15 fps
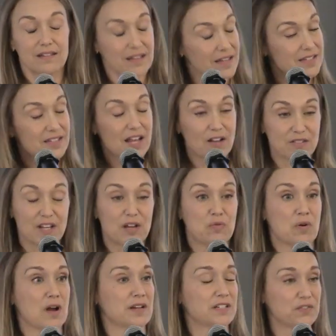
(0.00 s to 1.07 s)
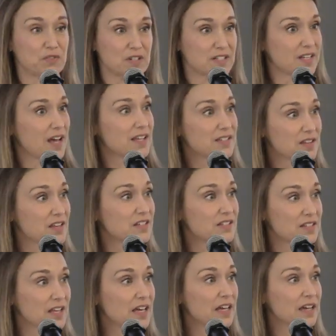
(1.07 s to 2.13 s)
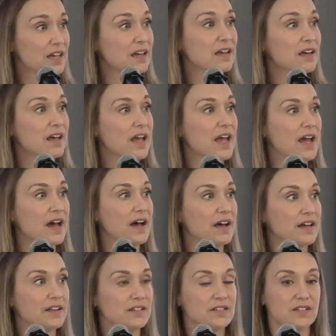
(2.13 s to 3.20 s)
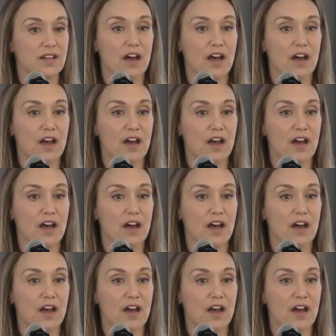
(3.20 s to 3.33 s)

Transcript: It sounds like we're on different sides of this thing. And